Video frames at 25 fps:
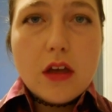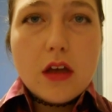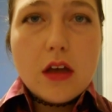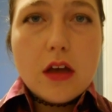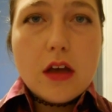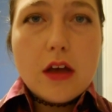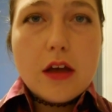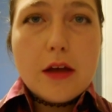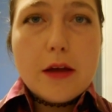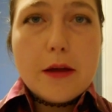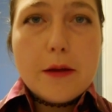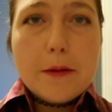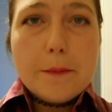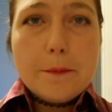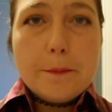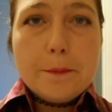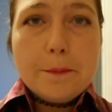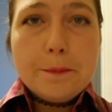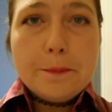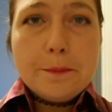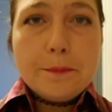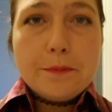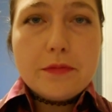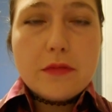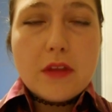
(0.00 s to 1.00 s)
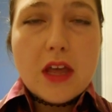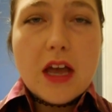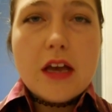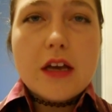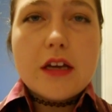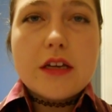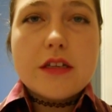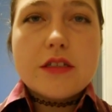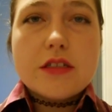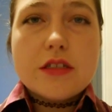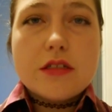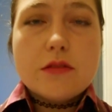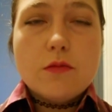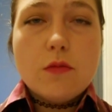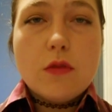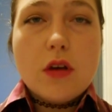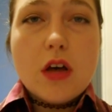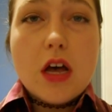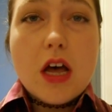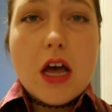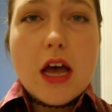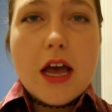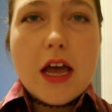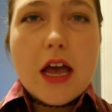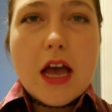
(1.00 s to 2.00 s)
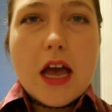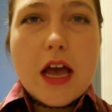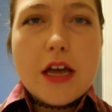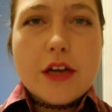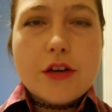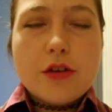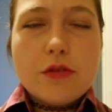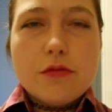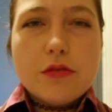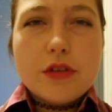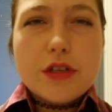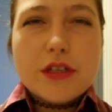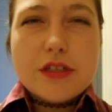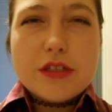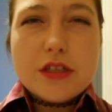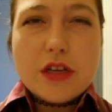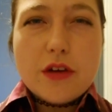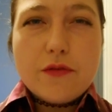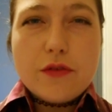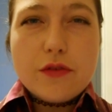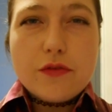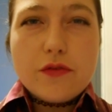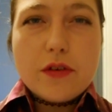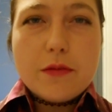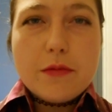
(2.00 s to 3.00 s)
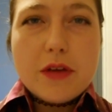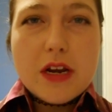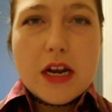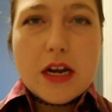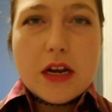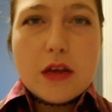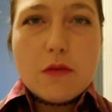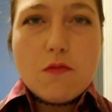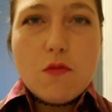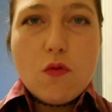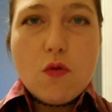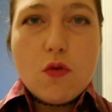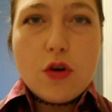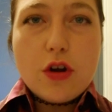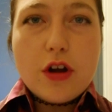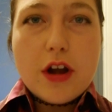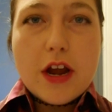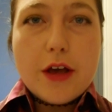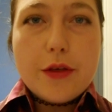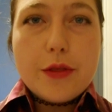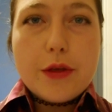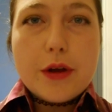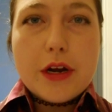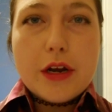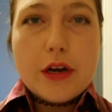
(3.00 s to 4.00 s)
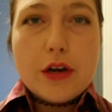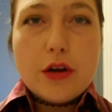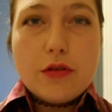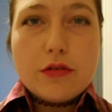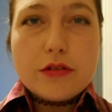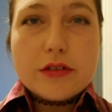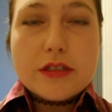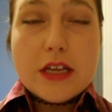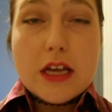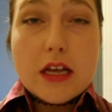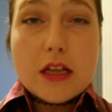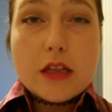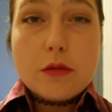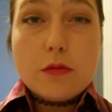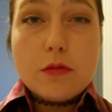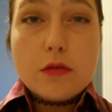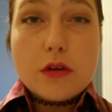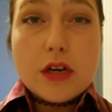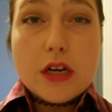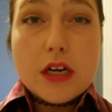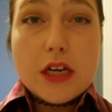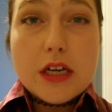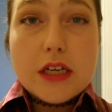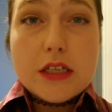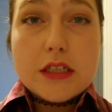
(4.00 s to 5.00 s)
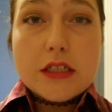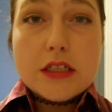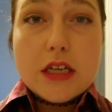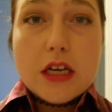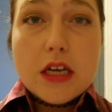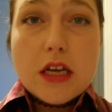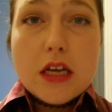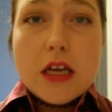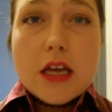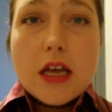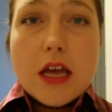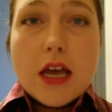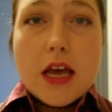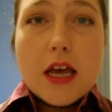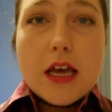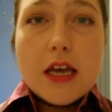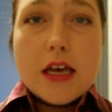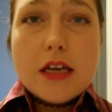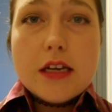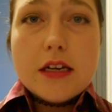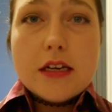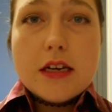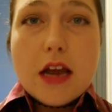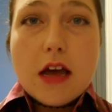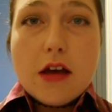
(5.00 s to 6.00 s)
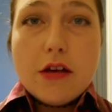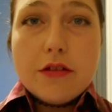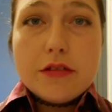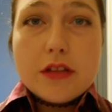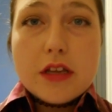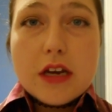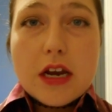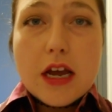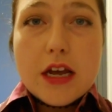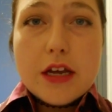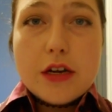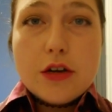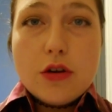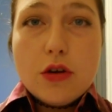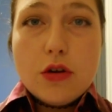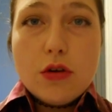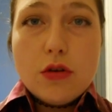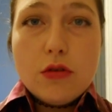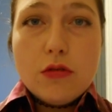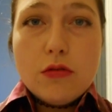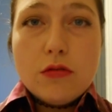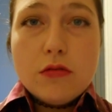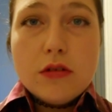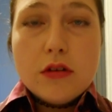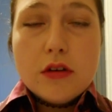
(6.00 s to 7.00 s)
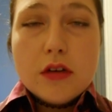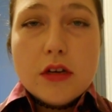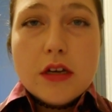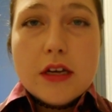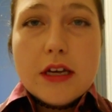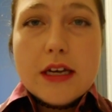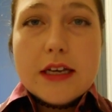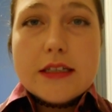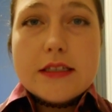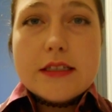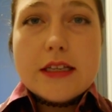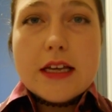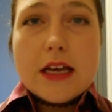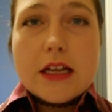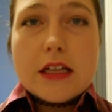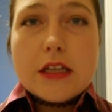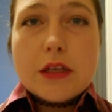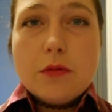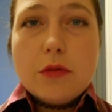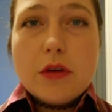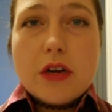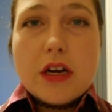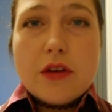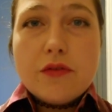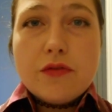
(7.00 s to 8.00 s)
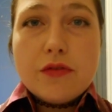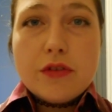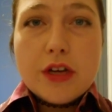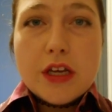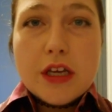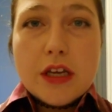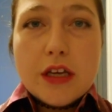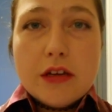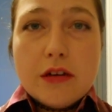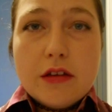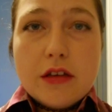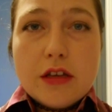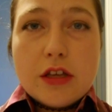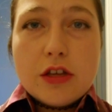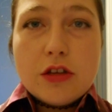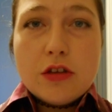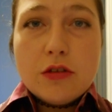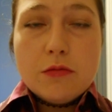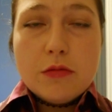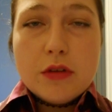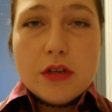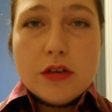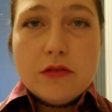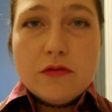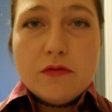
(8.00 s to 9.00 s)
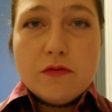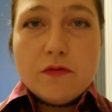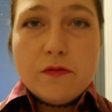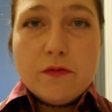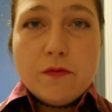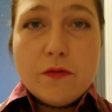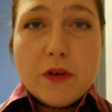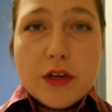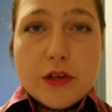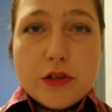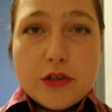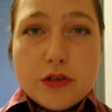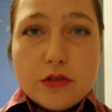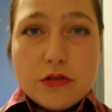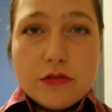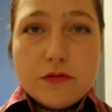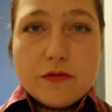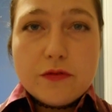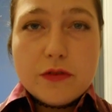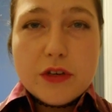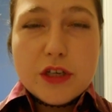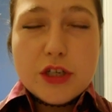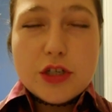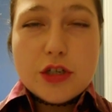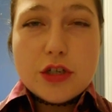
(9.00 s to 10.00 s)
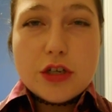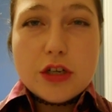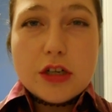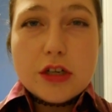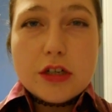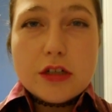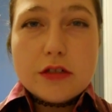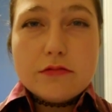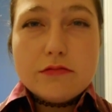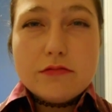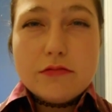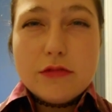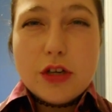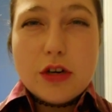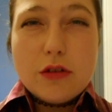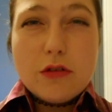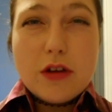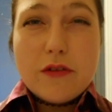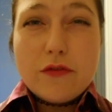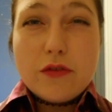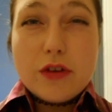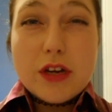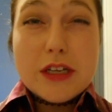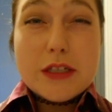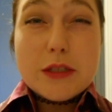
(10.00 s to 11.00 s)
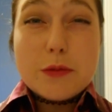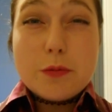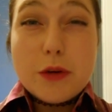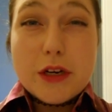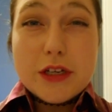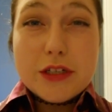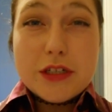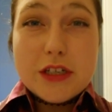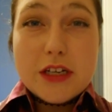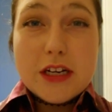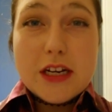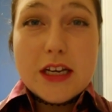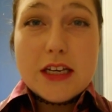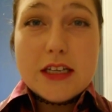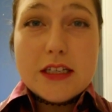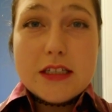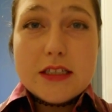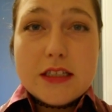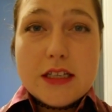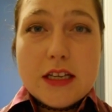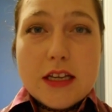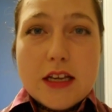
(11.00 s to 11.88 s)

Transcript: I don't really suffer from it anymore now that I know exactly what it is, and now that I know exactly what every human facial feature, every expression is.